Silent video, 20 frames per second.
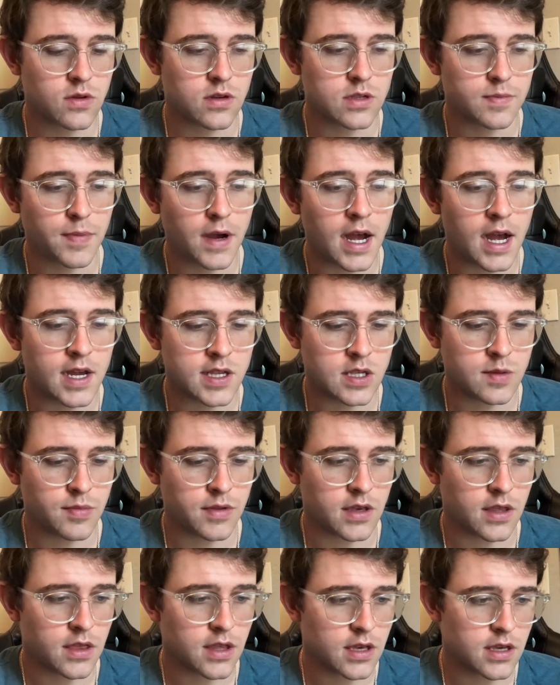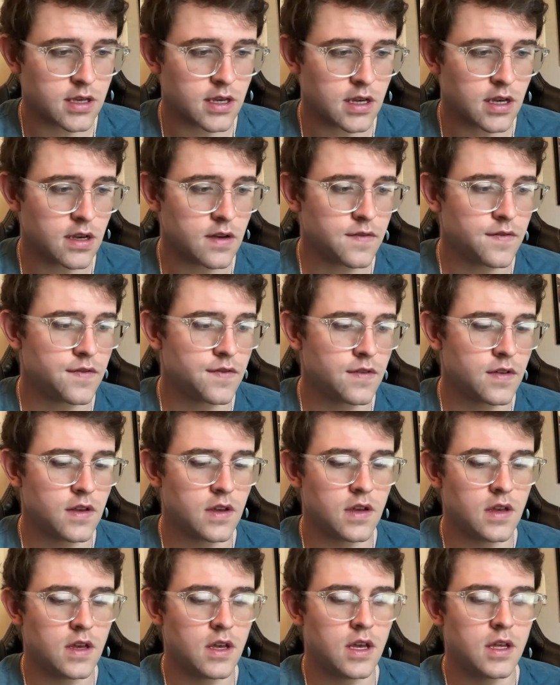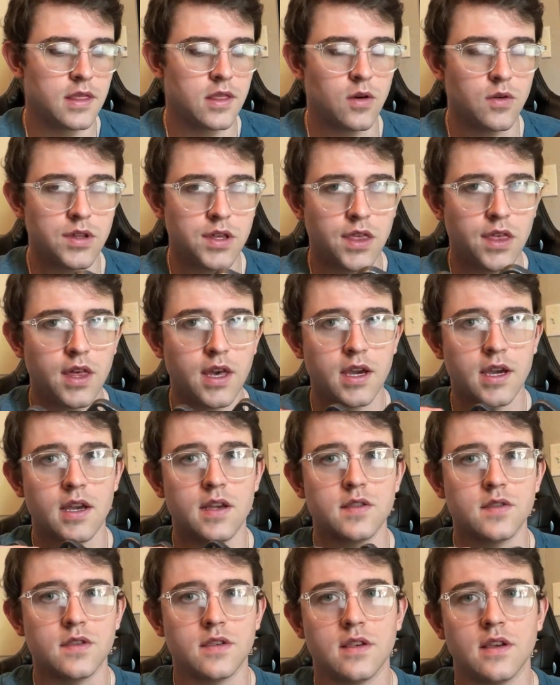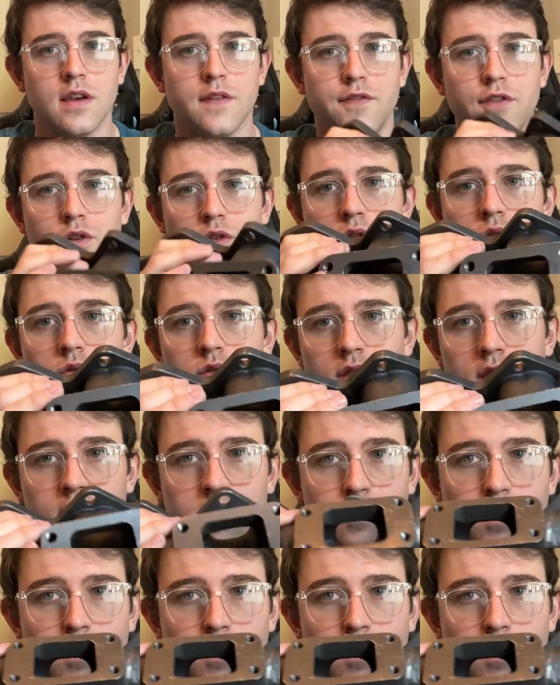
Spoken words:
I was possibly thinking of. The only thing is, if you use this